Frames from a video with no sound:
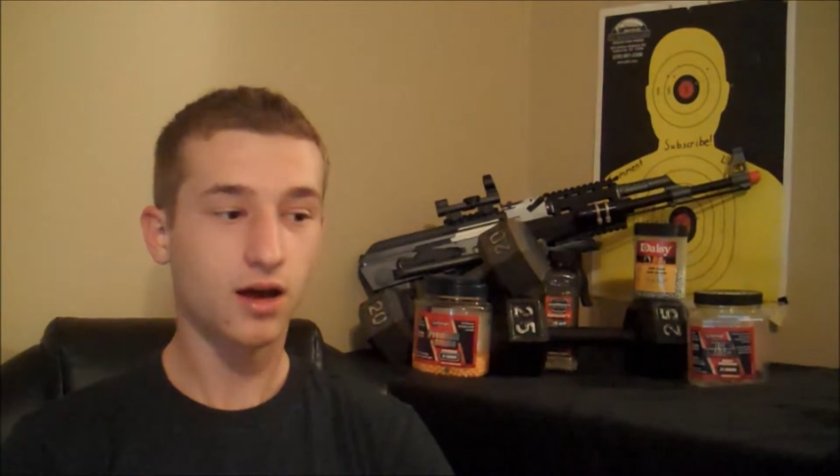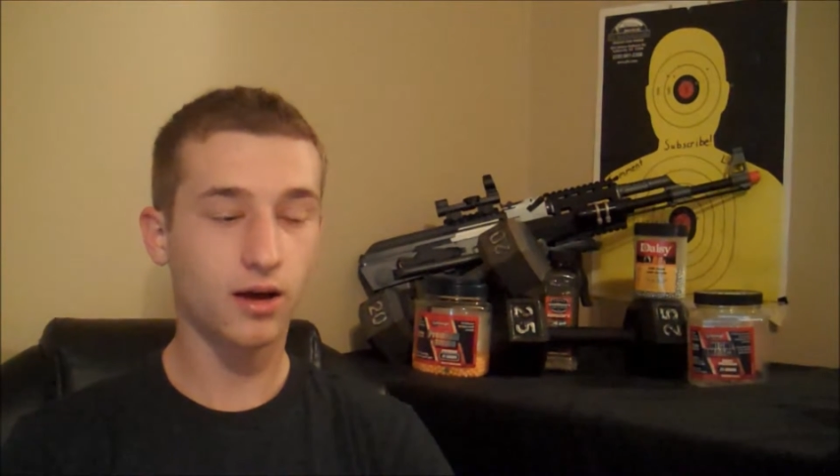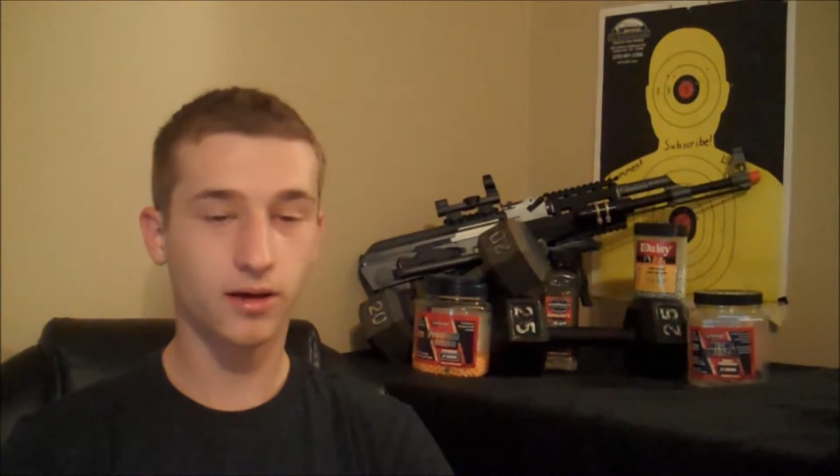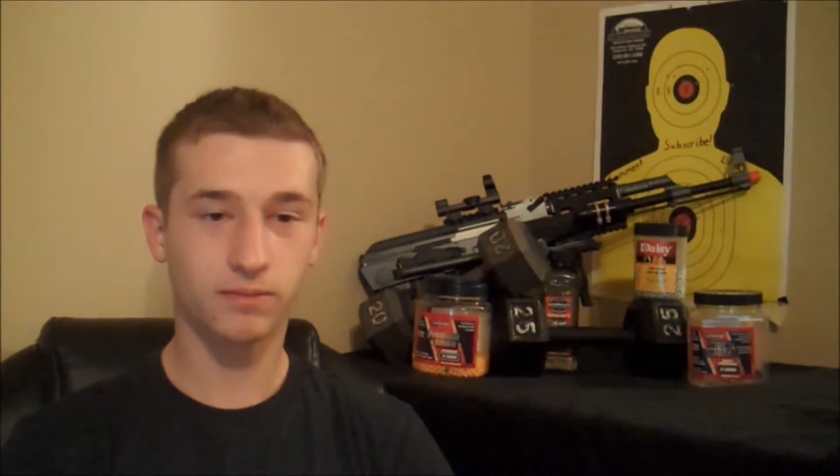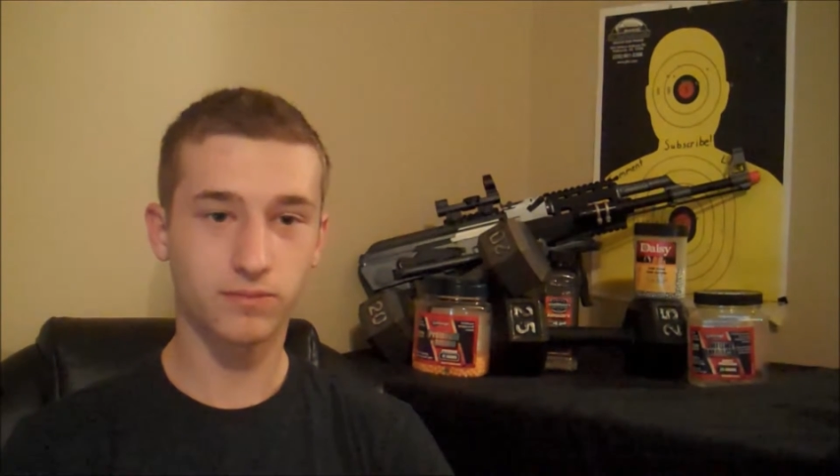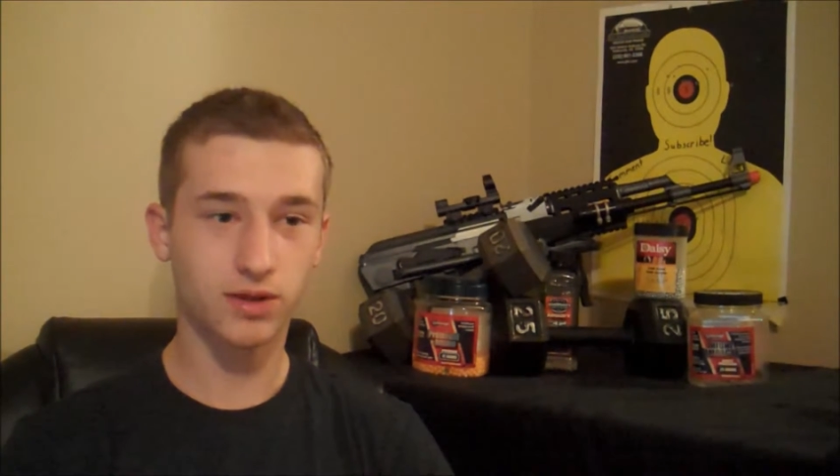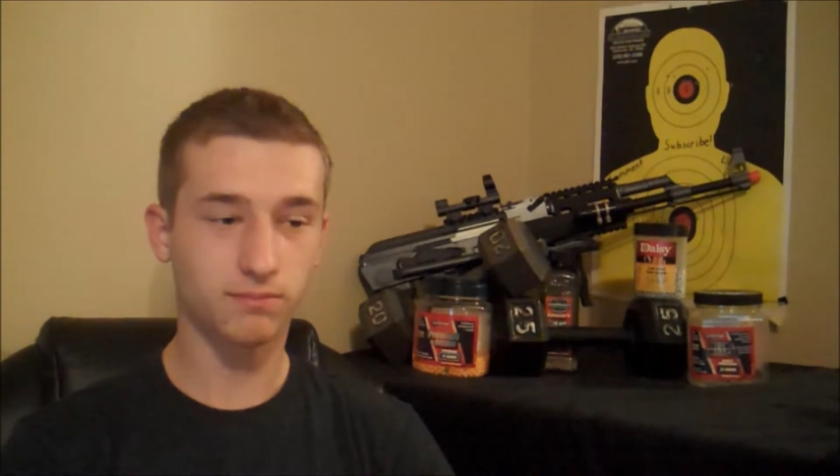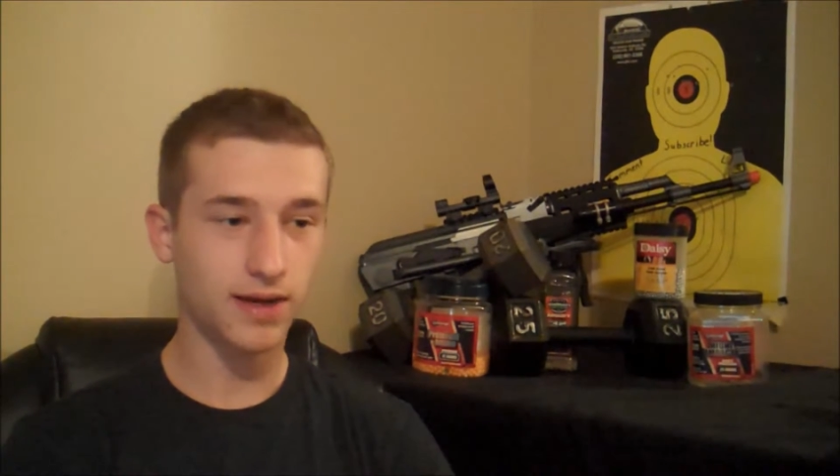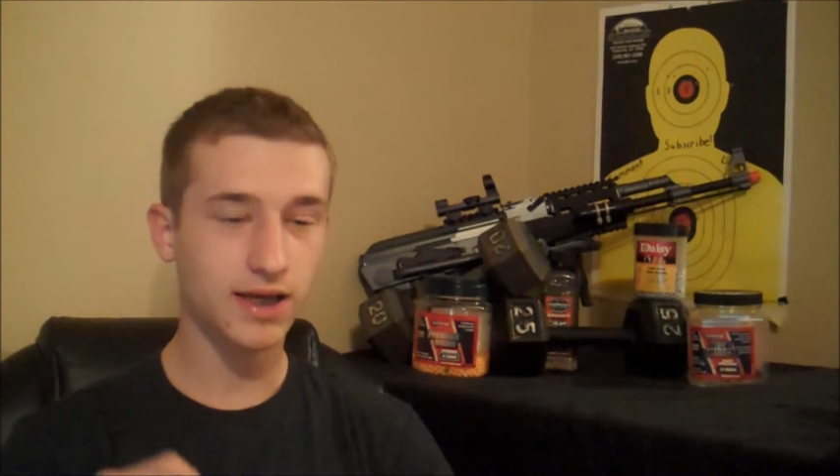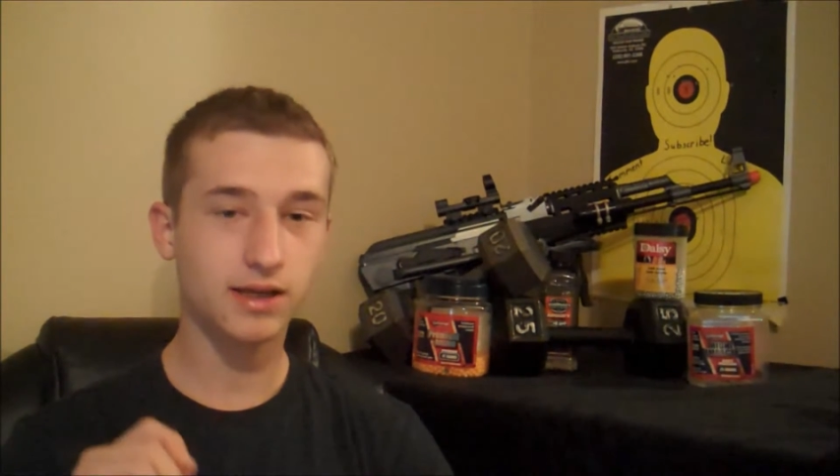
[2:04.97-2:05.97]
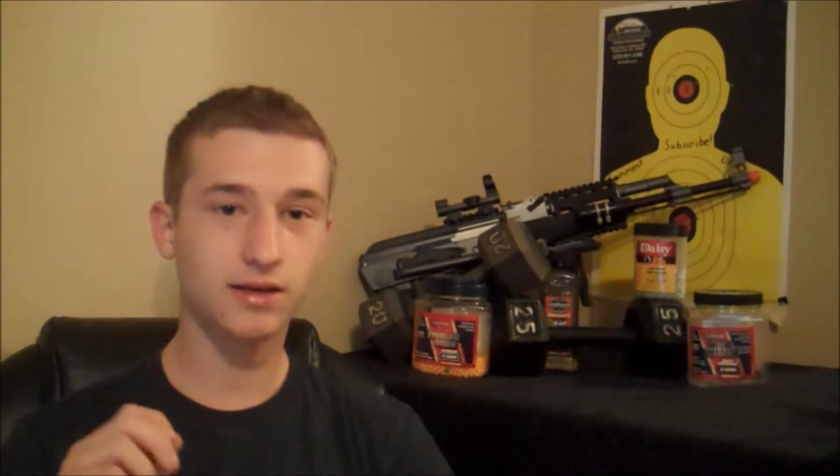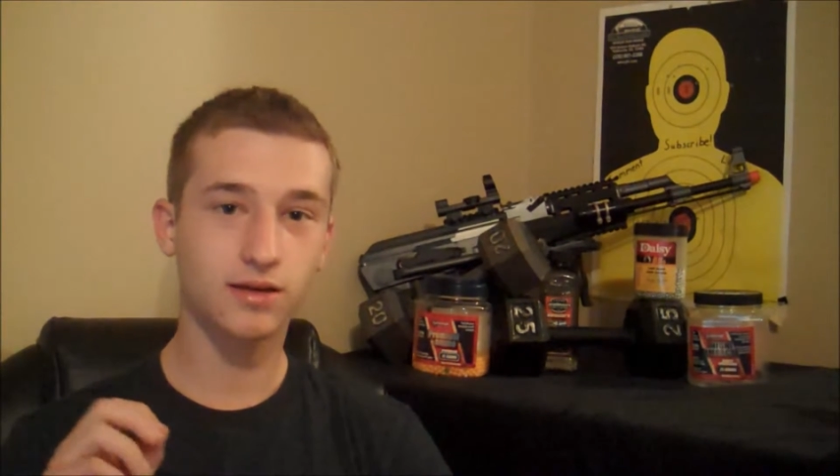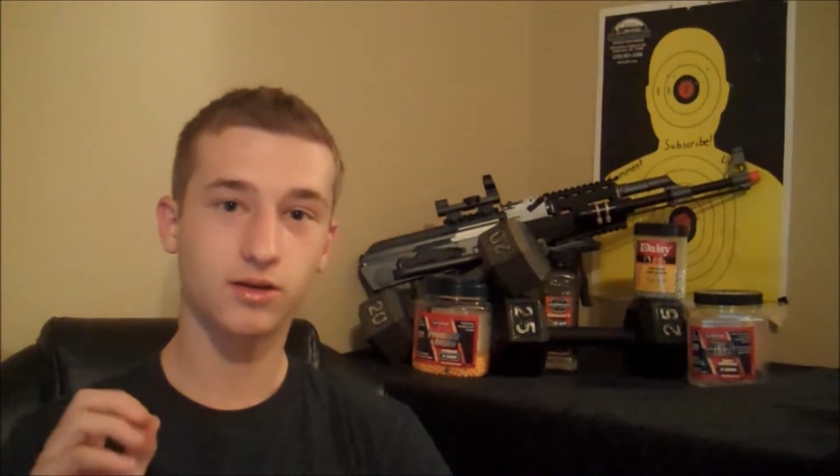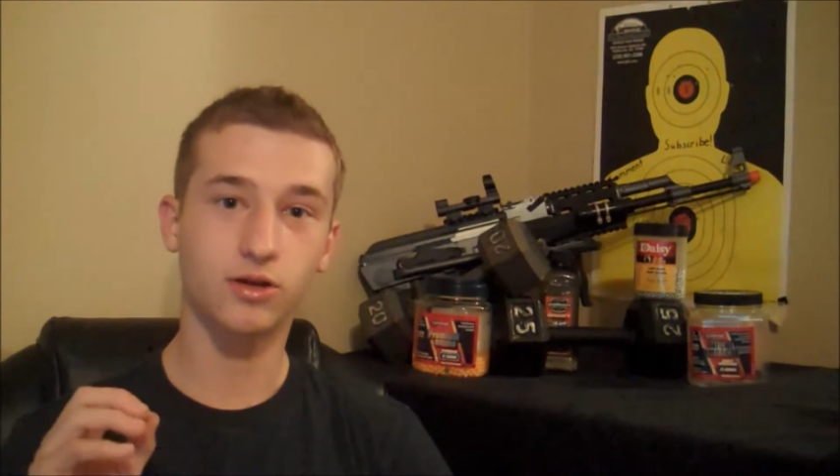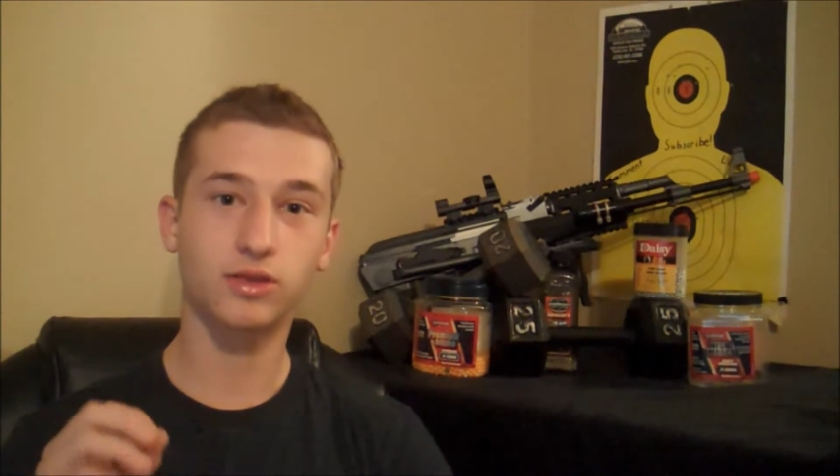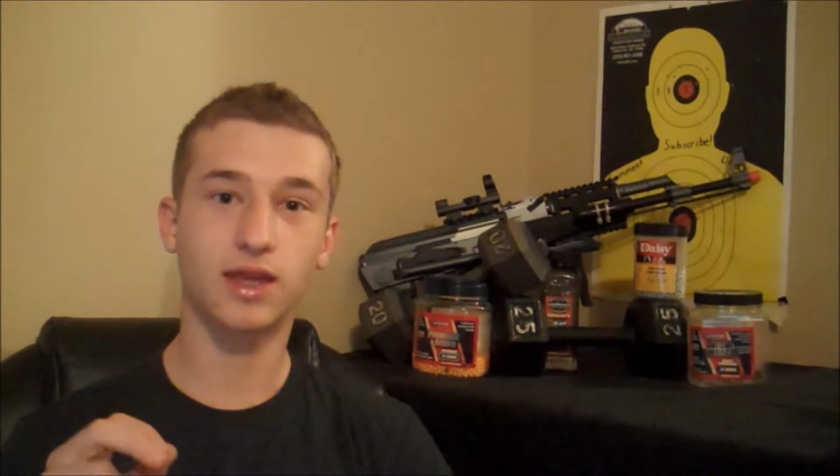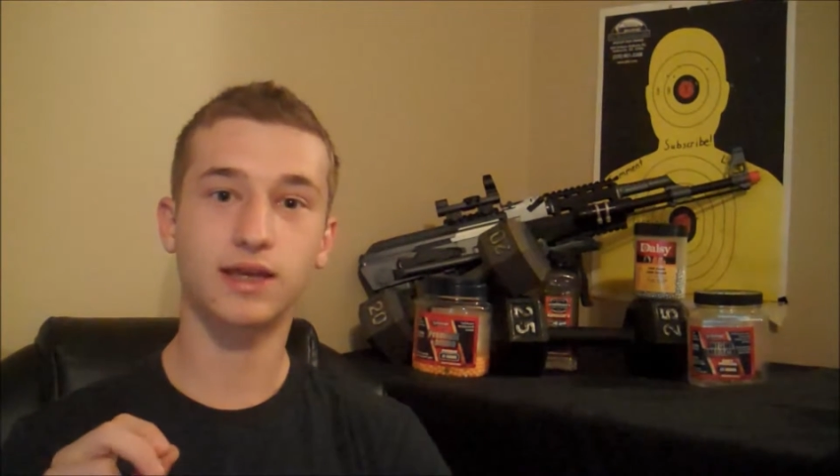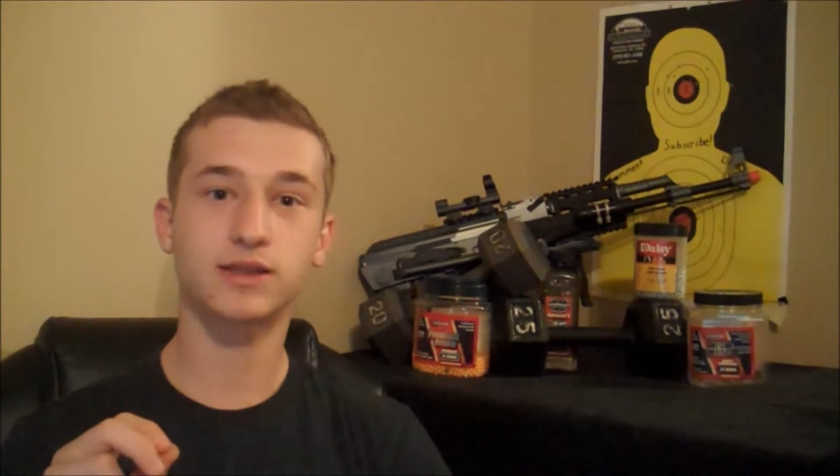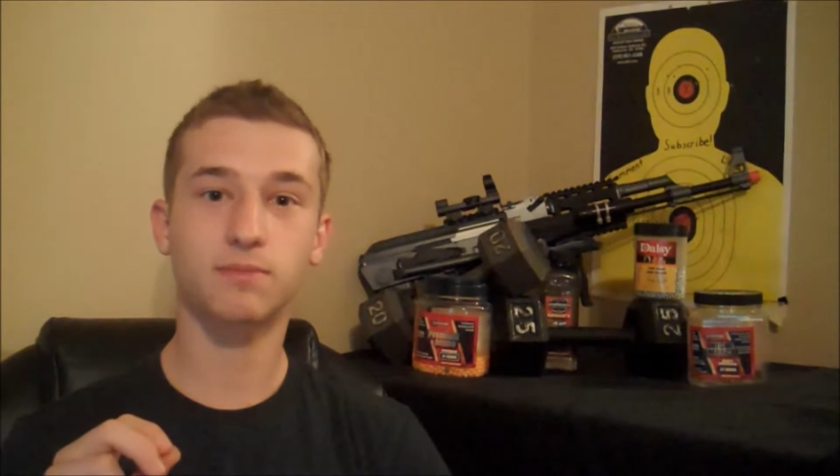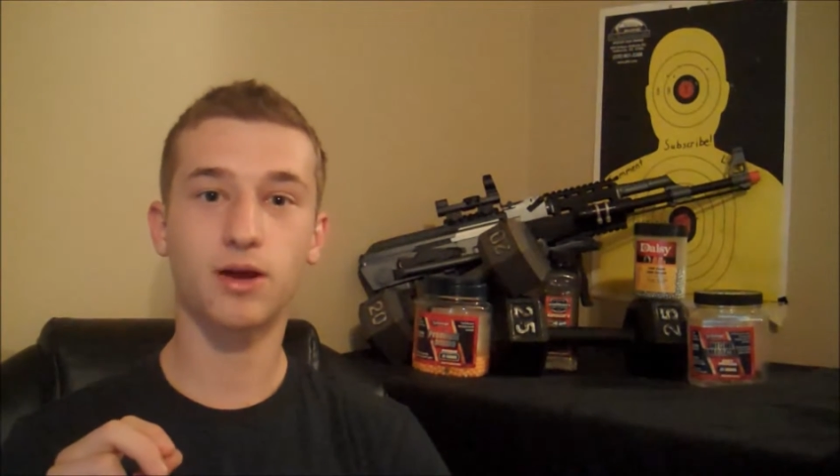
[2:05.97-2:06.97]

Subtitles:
The main good things